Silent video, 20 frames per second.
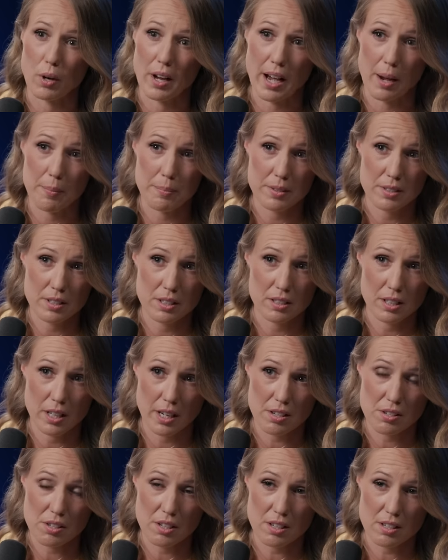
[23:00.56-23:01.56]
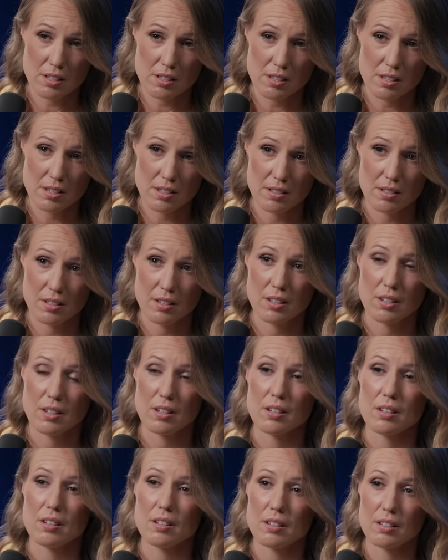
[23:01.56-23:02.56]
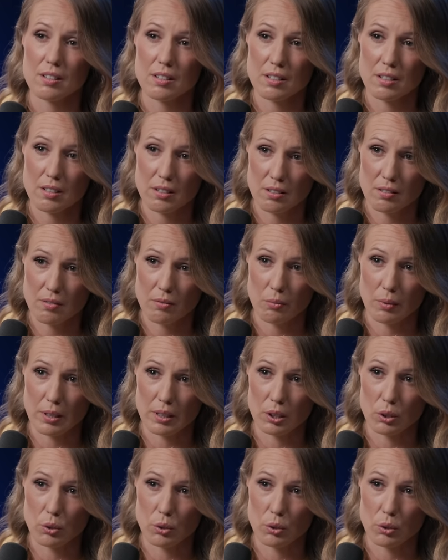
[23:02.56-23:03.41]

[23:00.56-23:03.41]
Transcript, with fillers: what happened in the Exodus? We